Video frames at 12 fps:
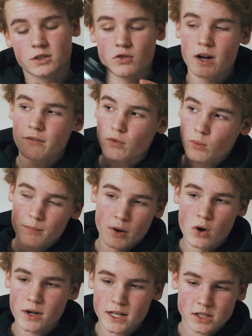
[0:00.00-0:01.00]
It's great for
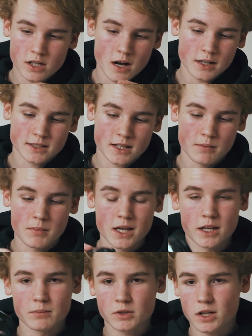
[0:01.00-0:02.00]
bokeh shots and
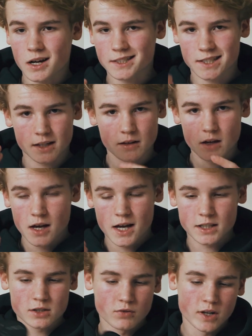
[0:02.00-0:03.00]
medium shots, and
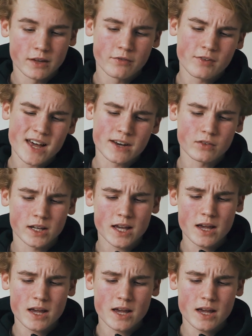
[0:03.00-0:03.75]
it's a really flattering